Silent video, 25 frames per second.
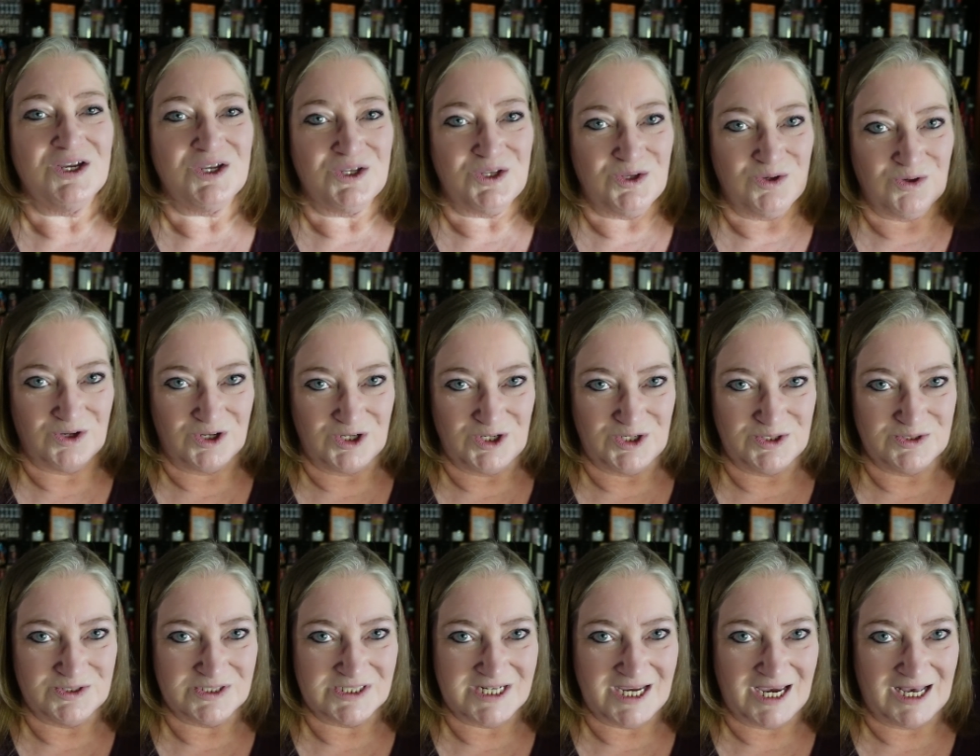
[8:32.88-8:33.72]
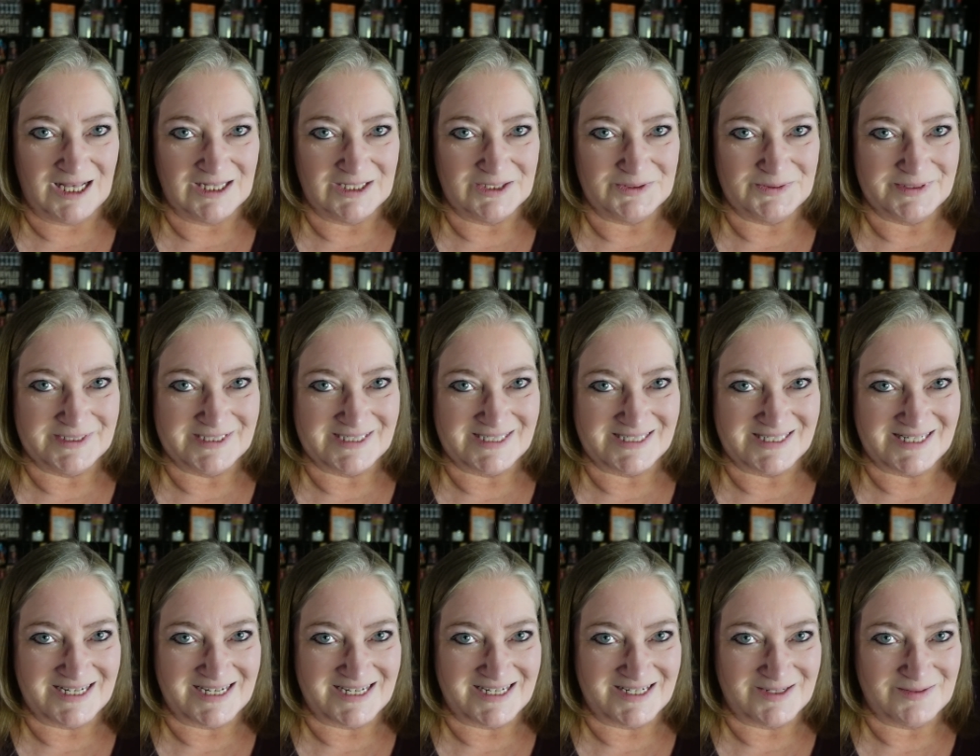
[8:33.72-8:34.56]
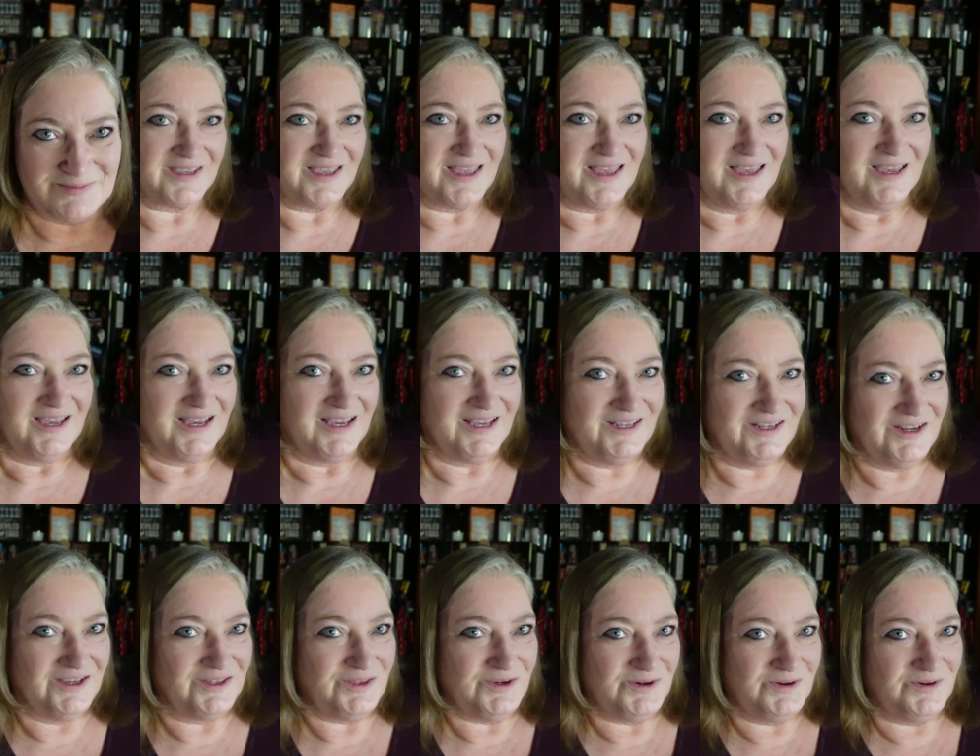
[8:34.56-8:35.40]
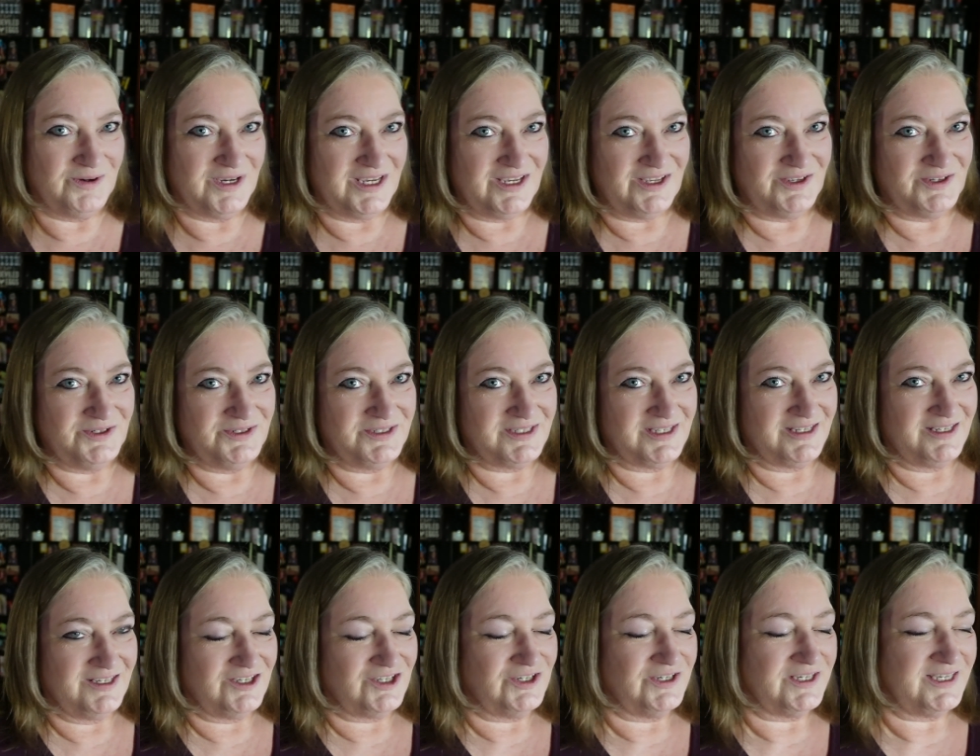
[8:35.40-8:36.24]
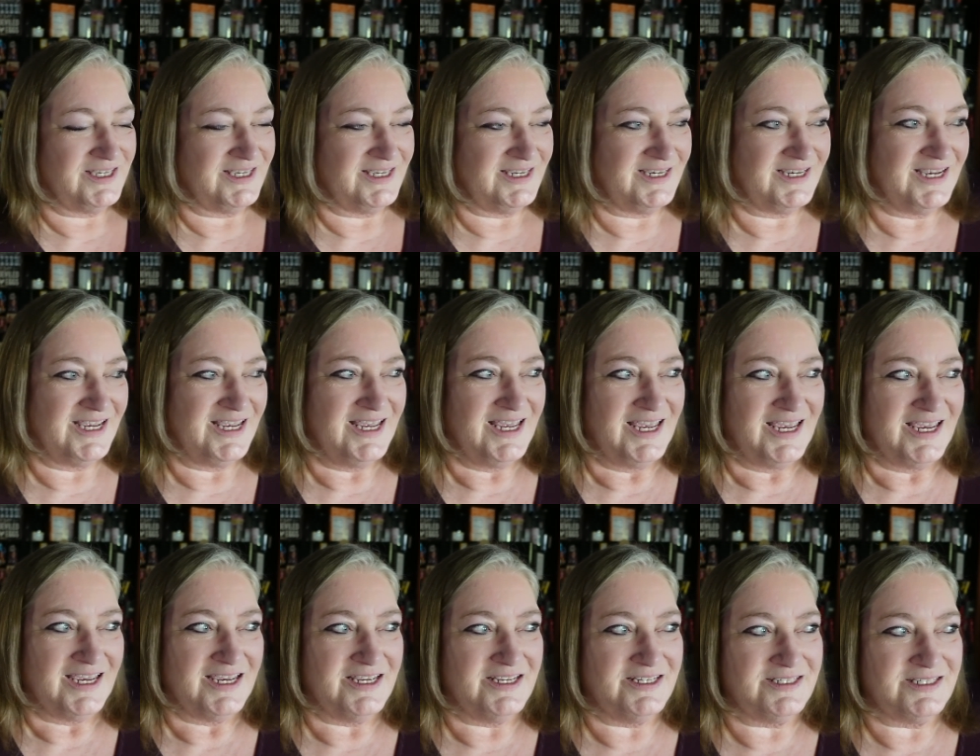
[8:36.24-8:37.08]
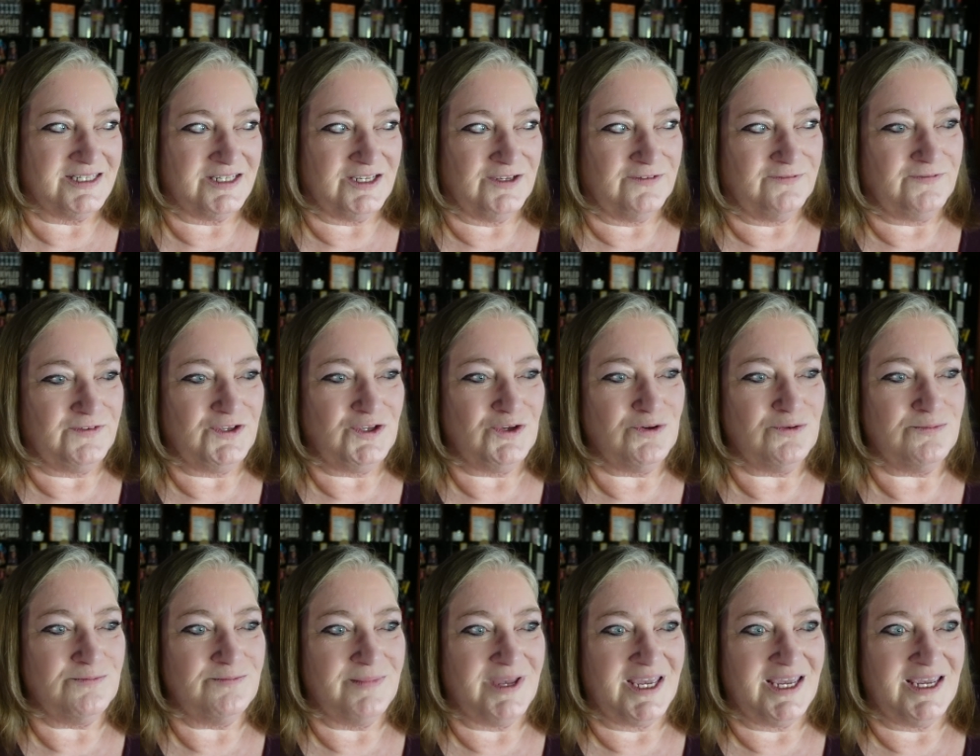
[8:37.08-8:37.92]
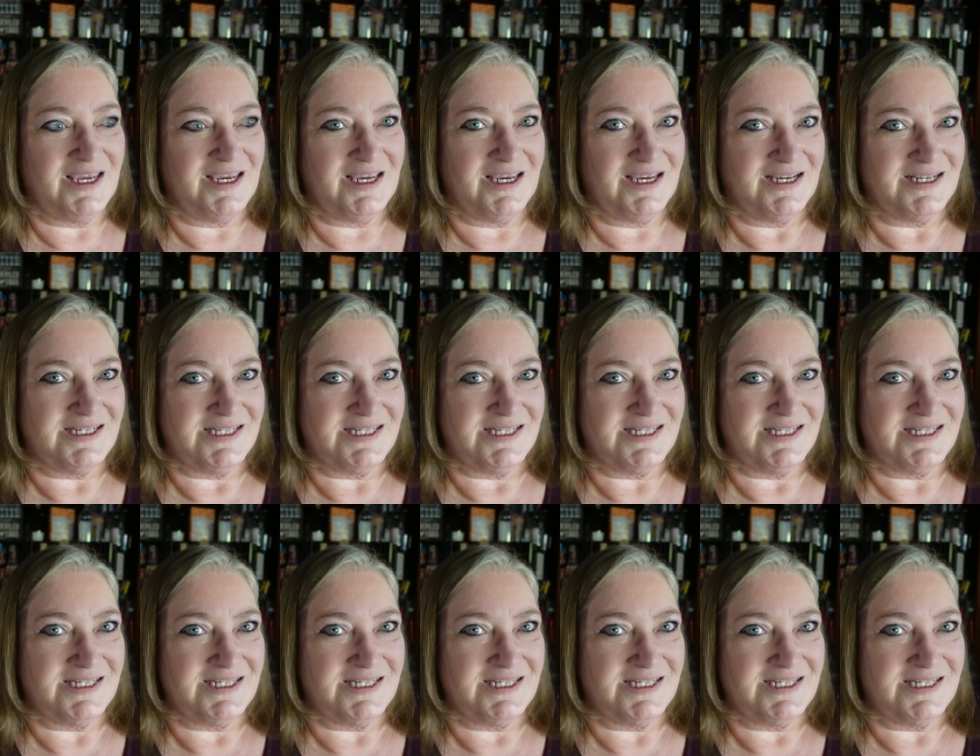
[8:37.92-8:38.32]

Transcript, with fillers: you can use tallow instead. Another great use in cooking is if you make